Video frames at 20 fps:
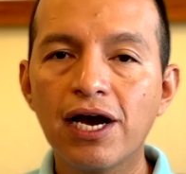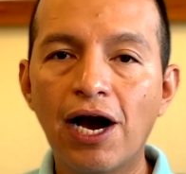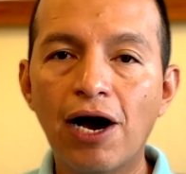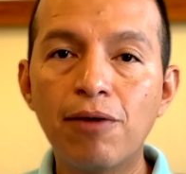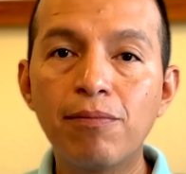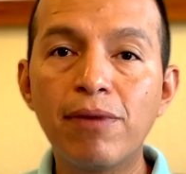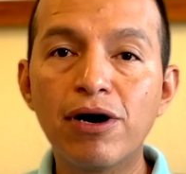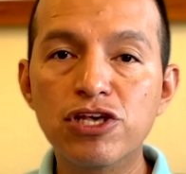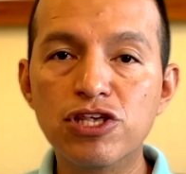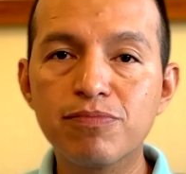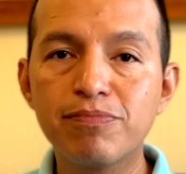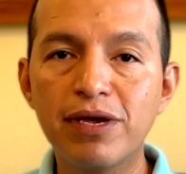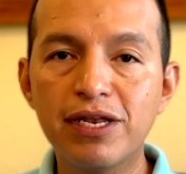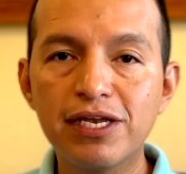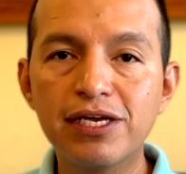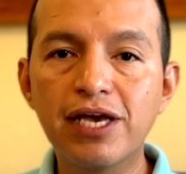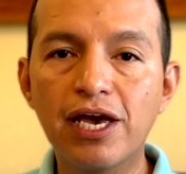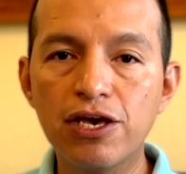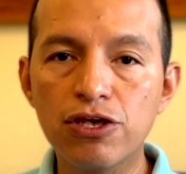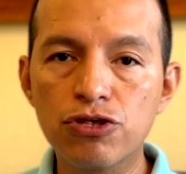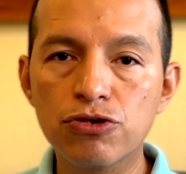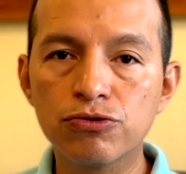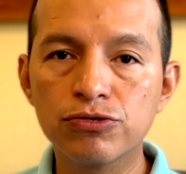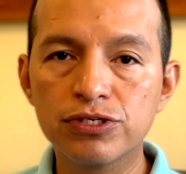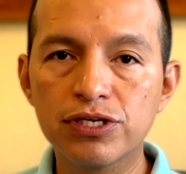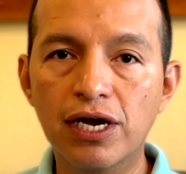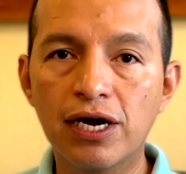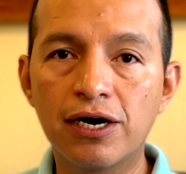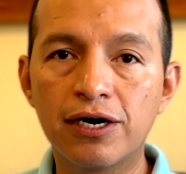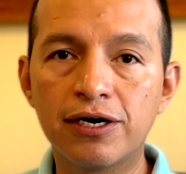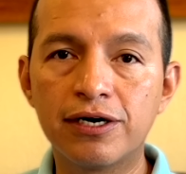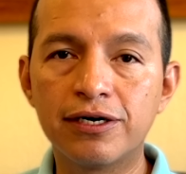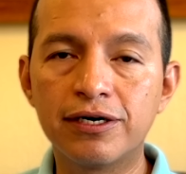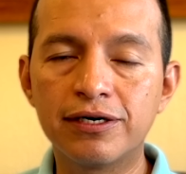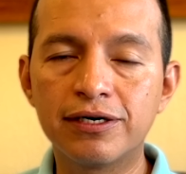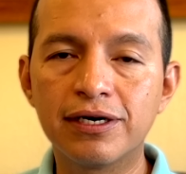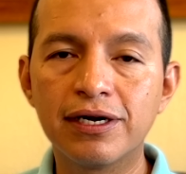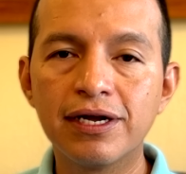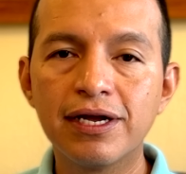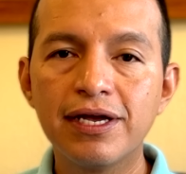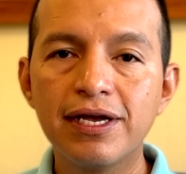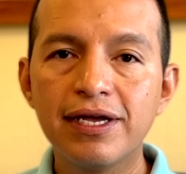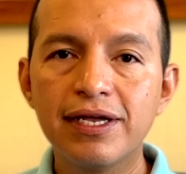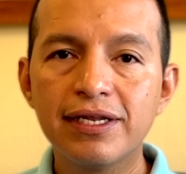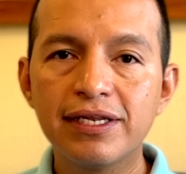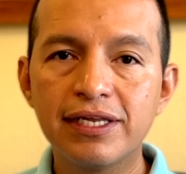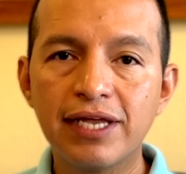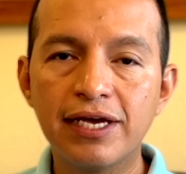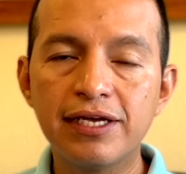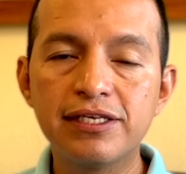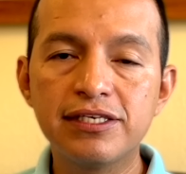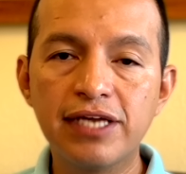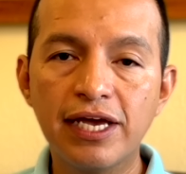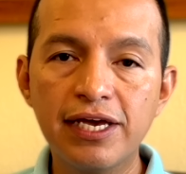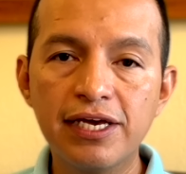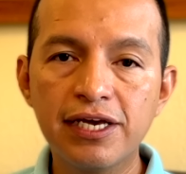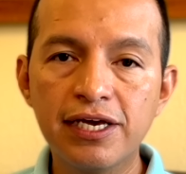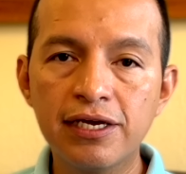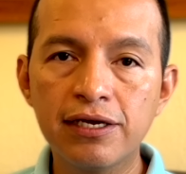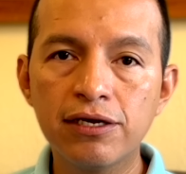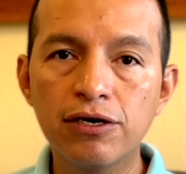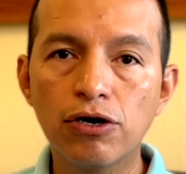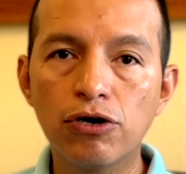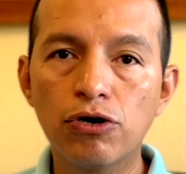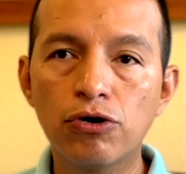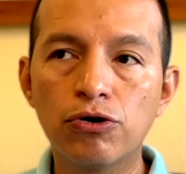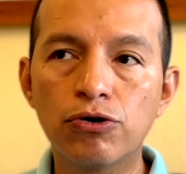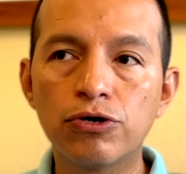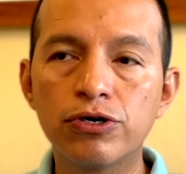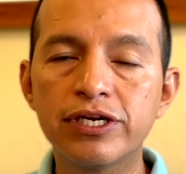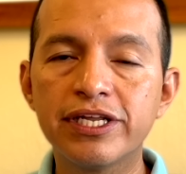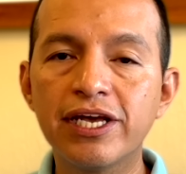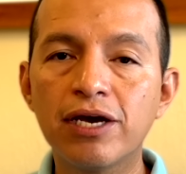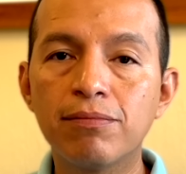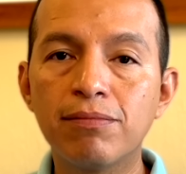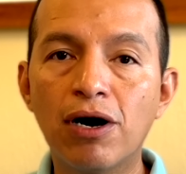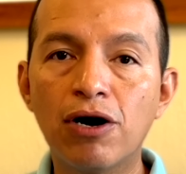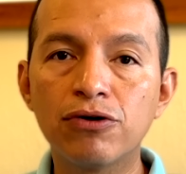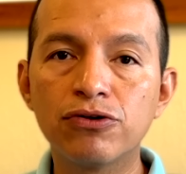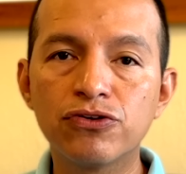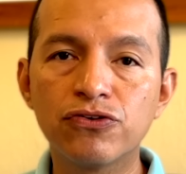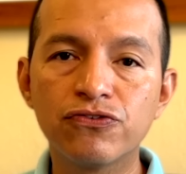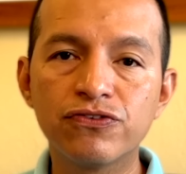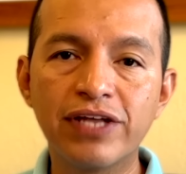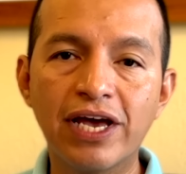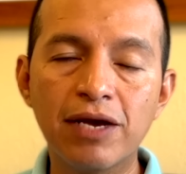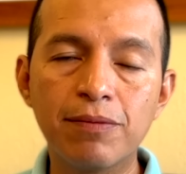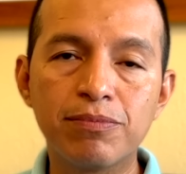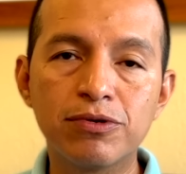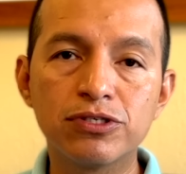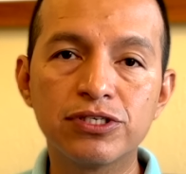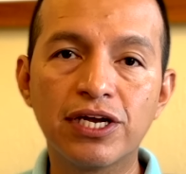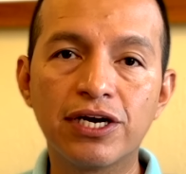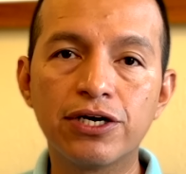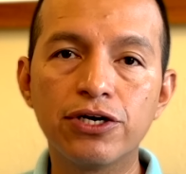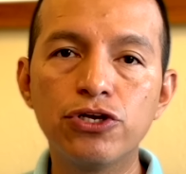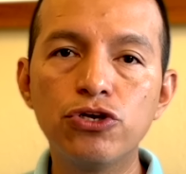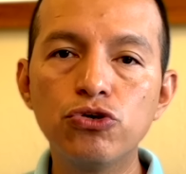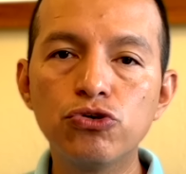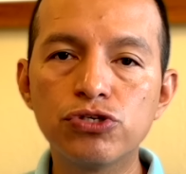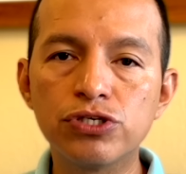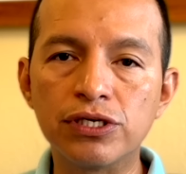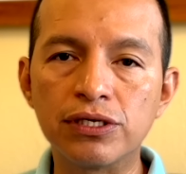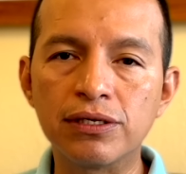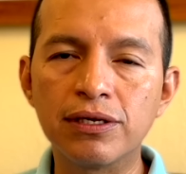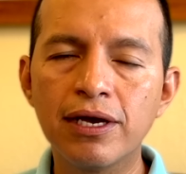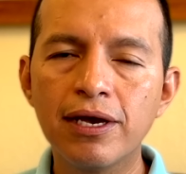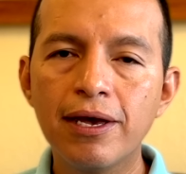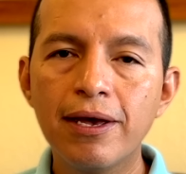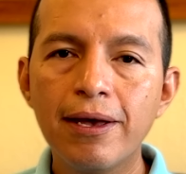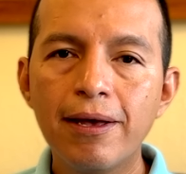how much medications are they taking or the amount of diapers they are using.